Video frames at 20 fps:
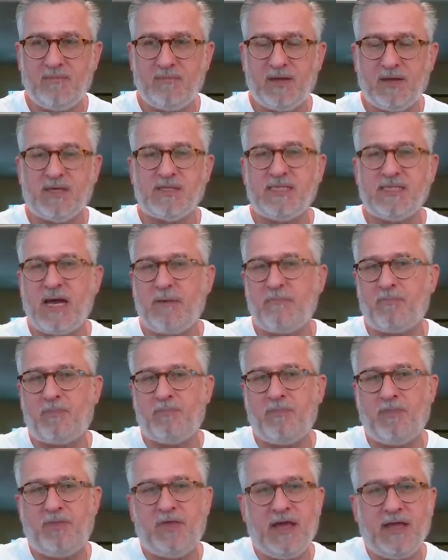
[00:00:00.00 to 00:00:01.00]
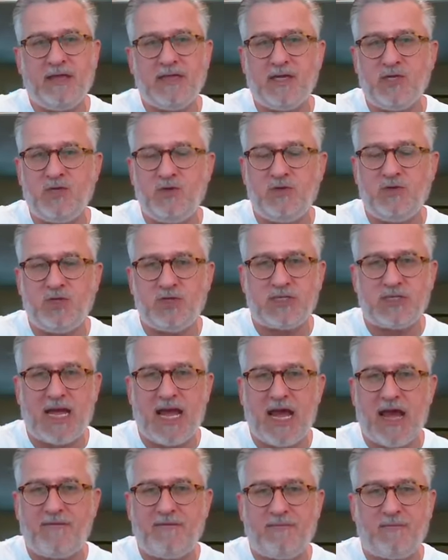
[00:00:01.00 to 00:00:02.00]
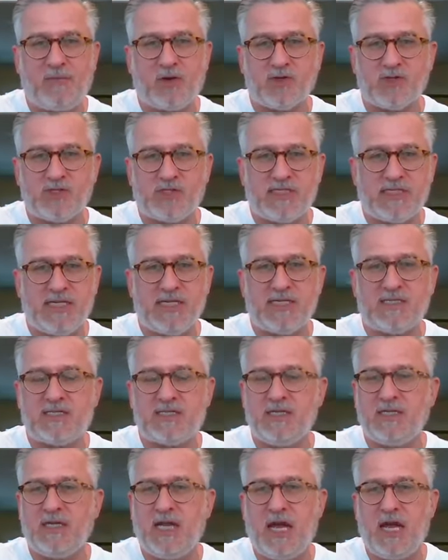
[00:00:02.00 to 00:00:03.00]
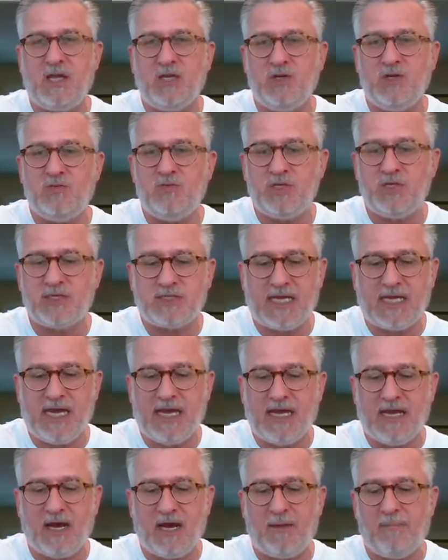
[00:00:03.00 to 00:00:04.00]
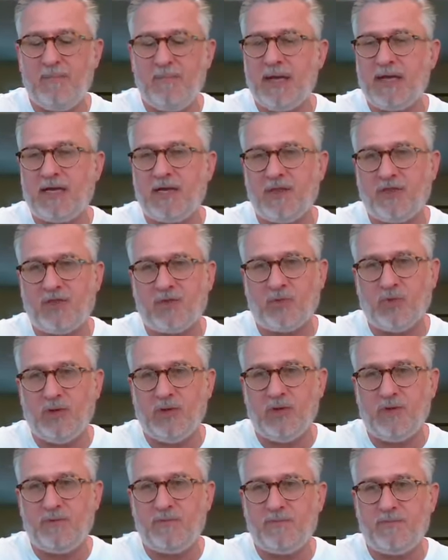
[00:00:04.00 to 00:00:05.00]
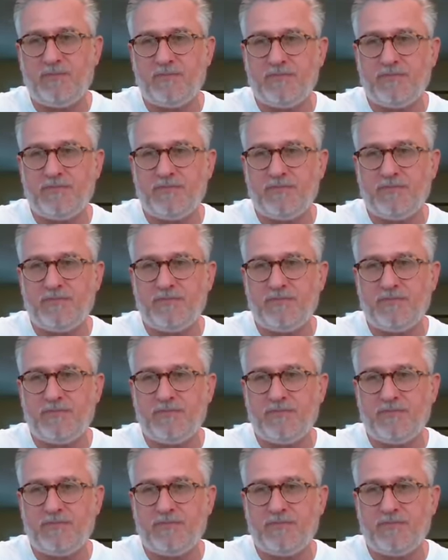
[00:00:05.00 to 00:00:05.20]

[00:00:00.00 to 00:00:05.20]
Because that thing that you just have persist and you just cannot make it through.